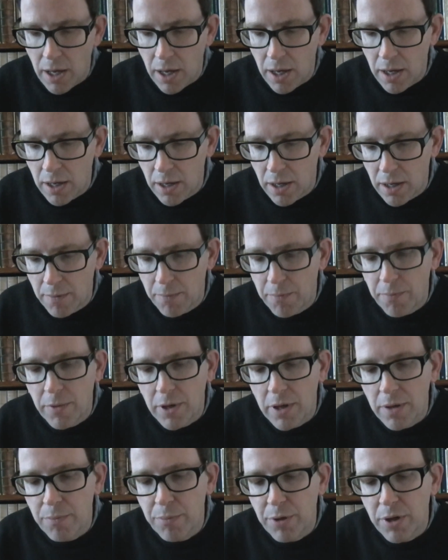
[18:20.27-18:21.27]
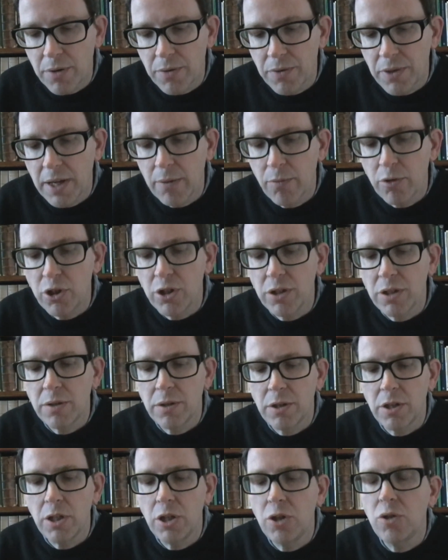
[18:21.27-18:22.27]
But they would
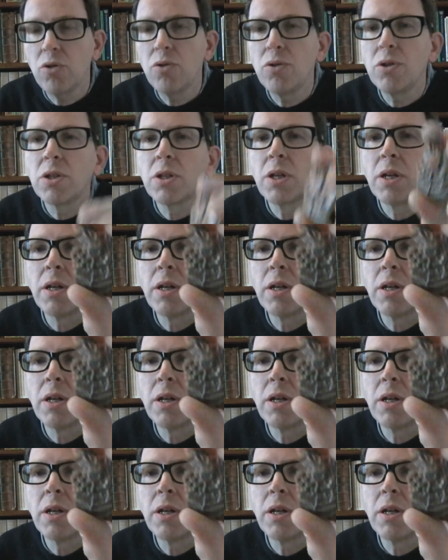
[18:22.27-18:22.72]
just use